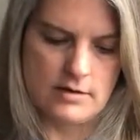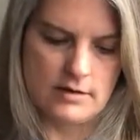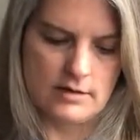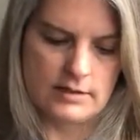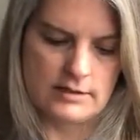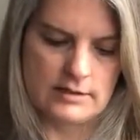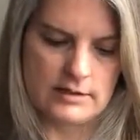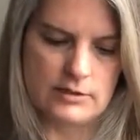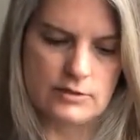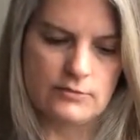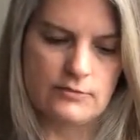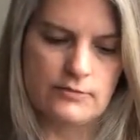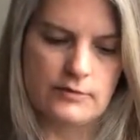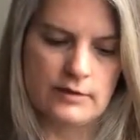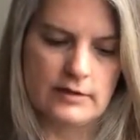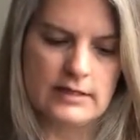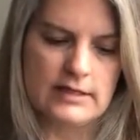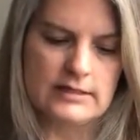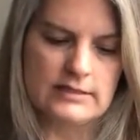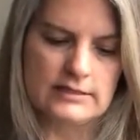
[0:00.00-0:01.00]
Because I do
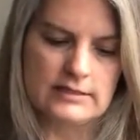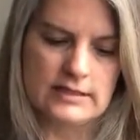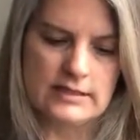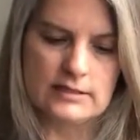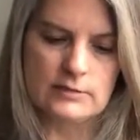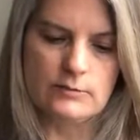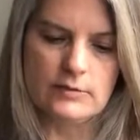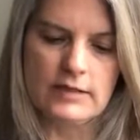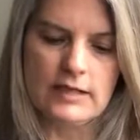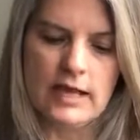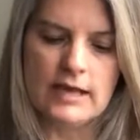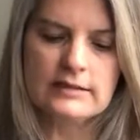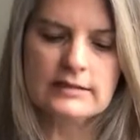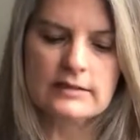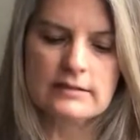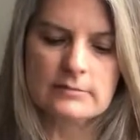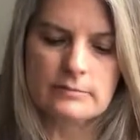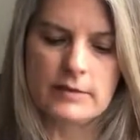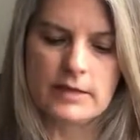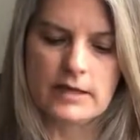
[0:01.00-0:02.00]
feel he's he's
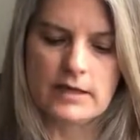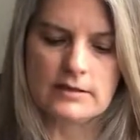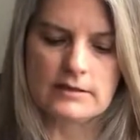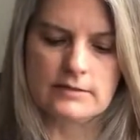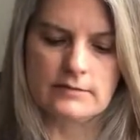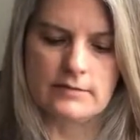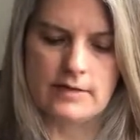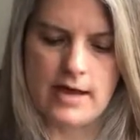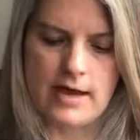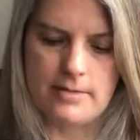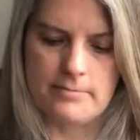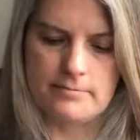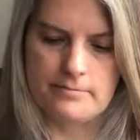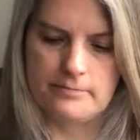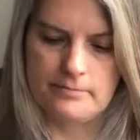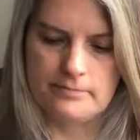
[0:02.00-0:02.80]
reluctant because of that.